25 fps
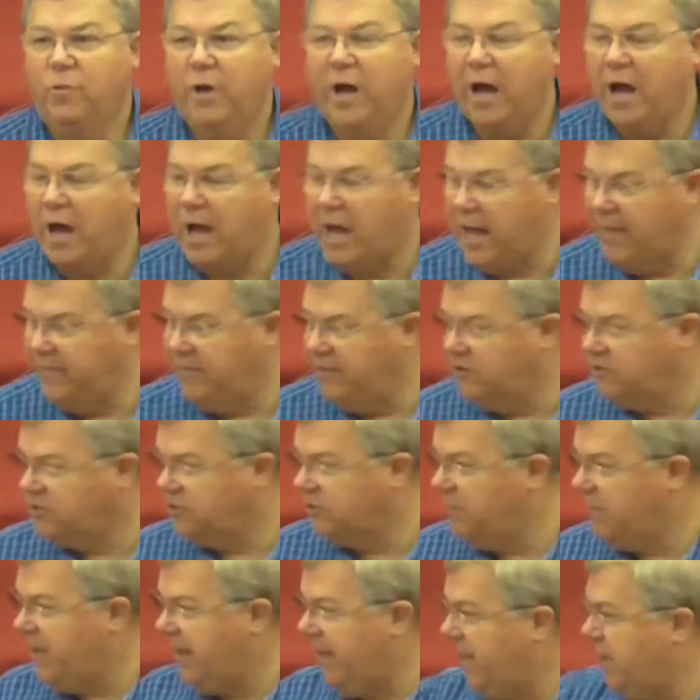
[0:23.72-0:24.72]
Well,
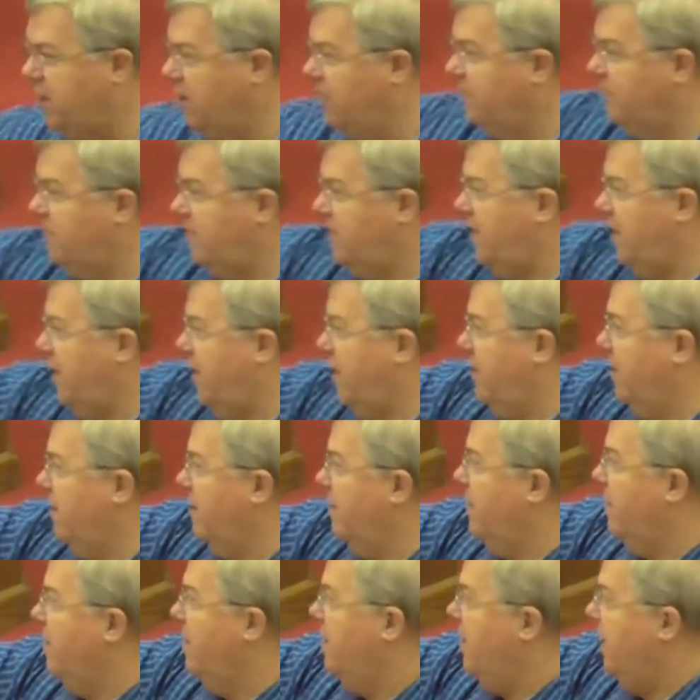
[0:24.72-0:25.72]
there's a man over
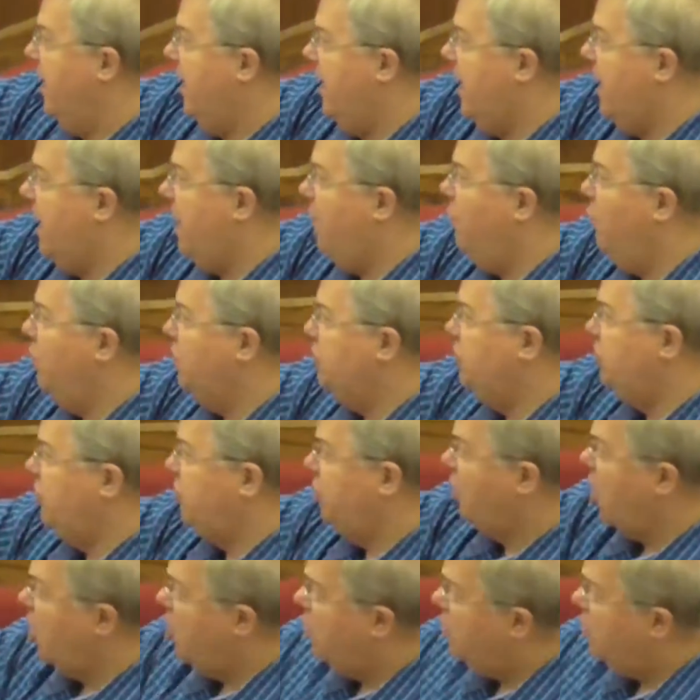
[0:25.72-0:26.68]
there, and I want you to